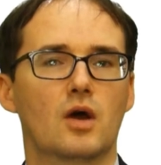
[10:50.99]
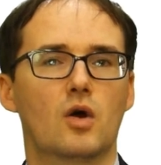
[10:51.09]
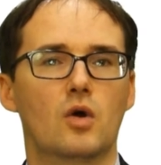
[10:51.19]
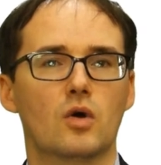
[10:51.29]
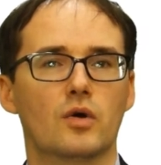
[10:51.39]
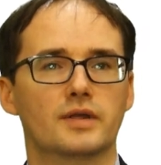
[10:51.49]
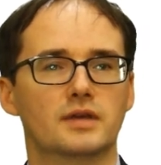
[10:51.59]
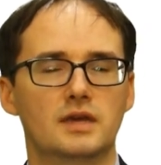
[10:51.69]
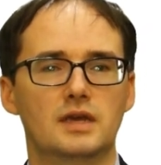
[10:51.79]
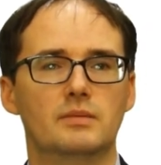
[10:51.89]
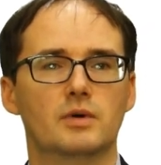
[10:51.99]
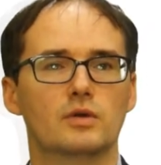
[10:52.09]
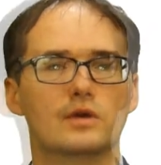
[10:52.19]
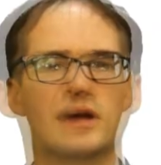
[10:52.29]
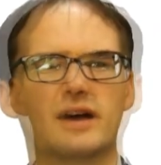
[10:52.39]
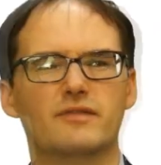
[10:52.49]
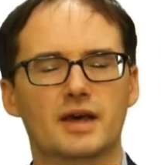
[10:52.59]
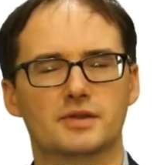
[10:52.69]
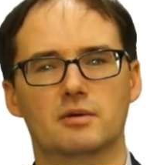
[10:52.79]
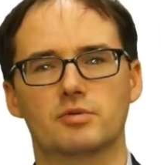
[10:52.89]
or a team, or you have
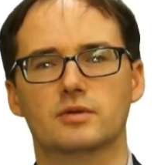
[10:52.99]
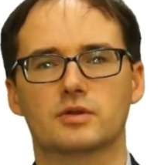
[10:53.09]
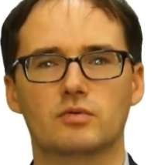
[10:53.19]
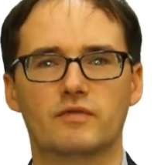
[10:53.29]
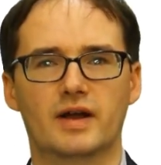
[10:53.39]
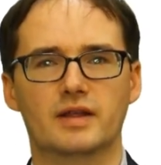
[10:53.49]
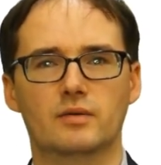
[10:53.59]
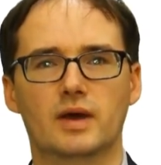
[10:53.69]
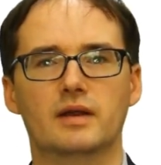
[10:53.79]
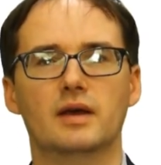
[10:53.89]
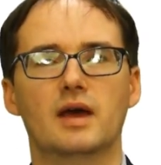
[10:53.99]
less options to evaluate